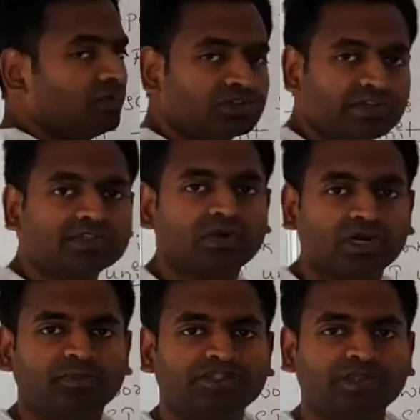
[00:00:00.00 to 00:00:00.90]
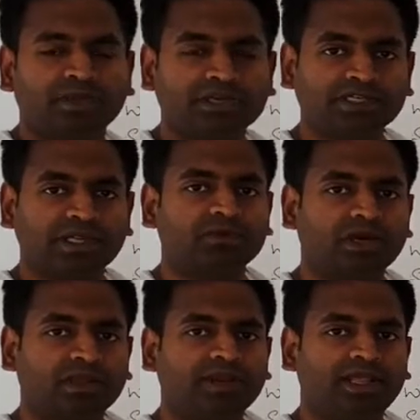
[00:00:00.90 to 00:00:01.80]
force is not present because I am
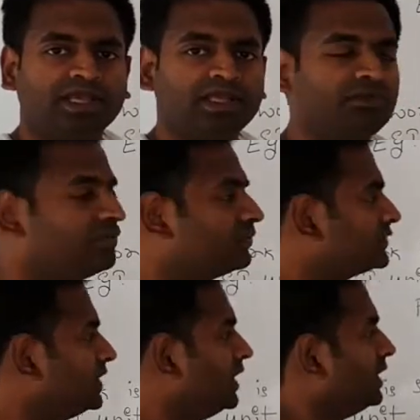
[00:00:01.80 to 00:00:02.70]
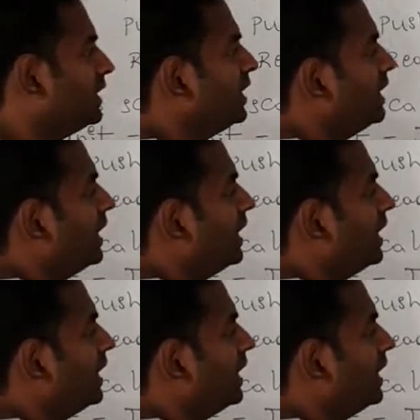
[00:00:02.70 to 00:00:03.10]
not applying any force there.